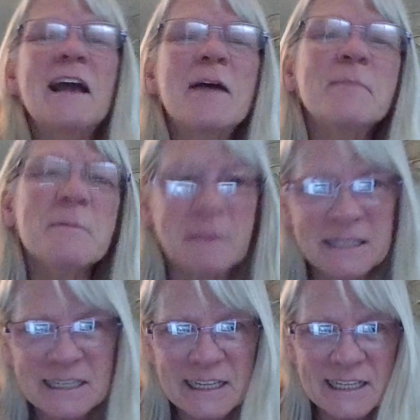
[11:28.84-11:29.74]
happy
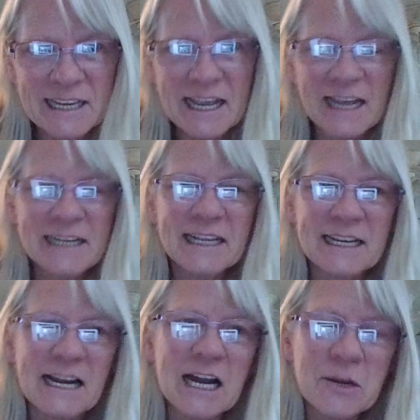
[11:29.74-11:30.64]
Monday again,
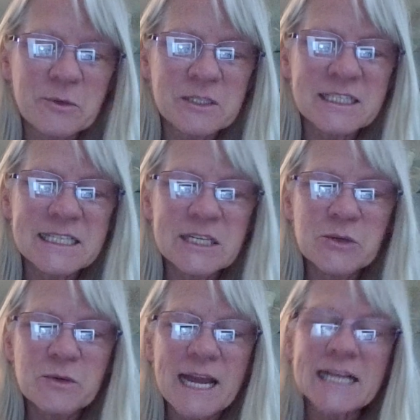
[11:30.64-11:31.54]
and I will see
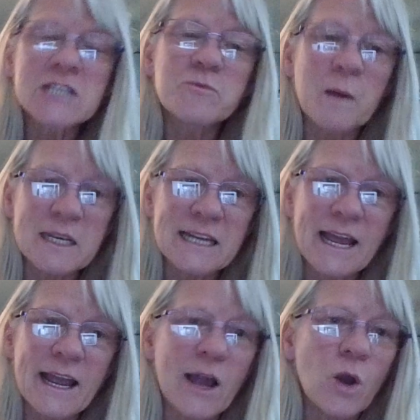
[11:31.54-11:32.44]
you next
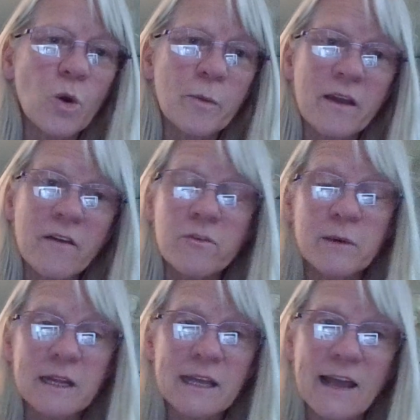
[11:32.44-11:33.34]
Monday. I hope
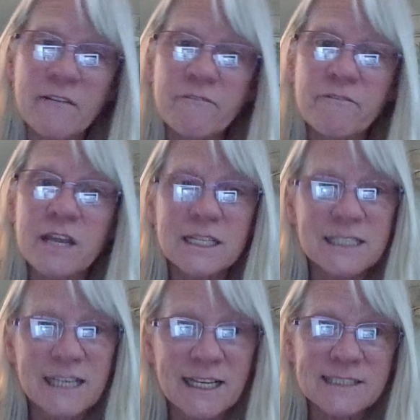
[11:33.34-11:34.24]
everybody had a
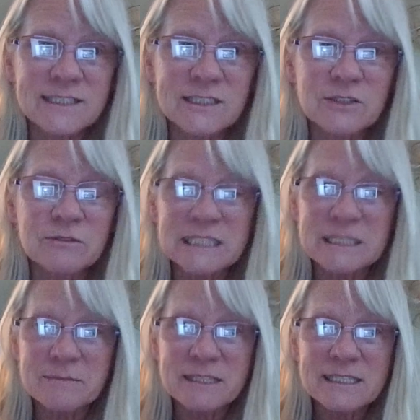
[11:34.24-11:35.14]
fantastic
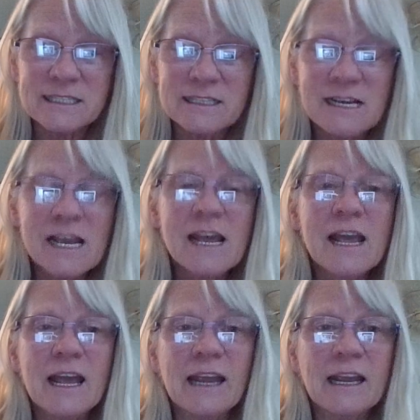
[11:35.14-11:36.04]
Christmas,
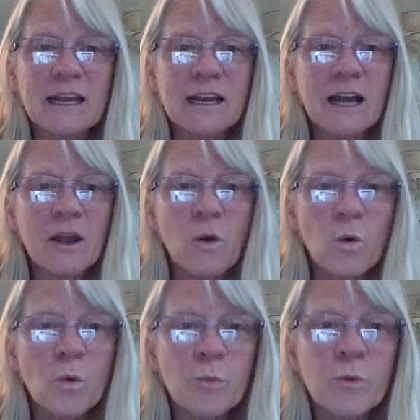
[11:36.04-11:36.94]
and I
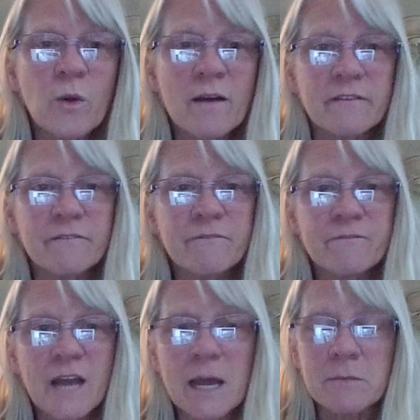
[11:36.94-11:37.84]
hope you have a
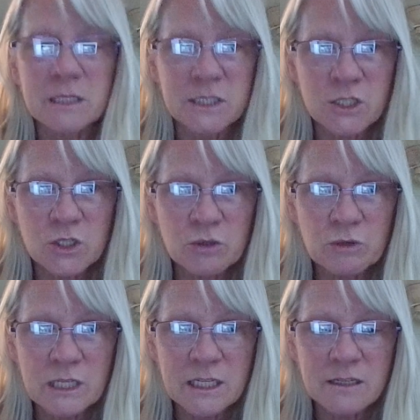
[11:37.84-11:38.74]
fabulous new
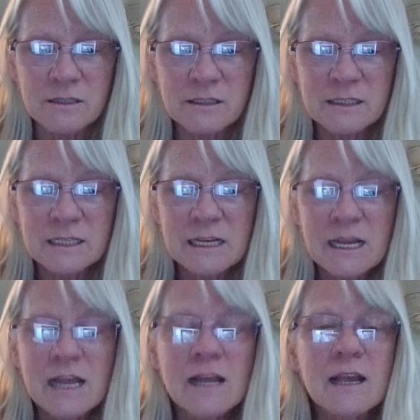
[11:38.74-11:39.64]
year.
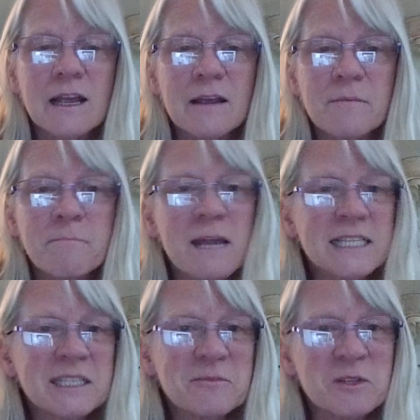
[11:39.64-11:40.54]

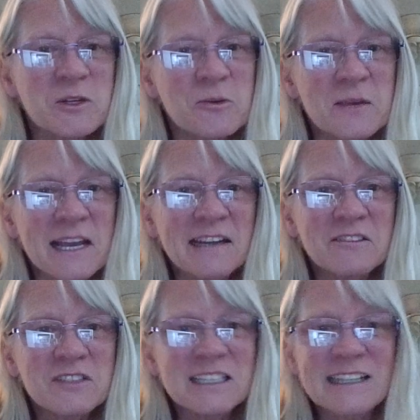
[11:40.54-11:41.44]
Make something
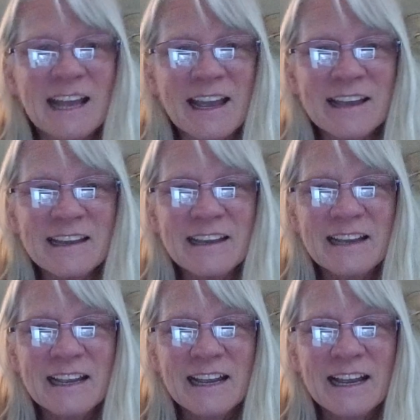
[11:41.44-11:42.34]
creative today.
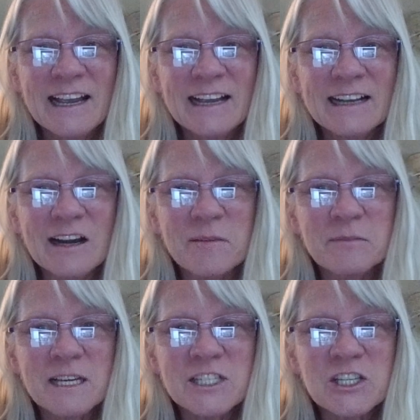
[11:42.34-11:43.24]
God
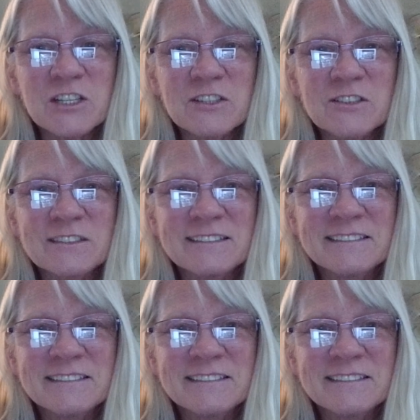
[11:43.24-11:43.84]
bless you.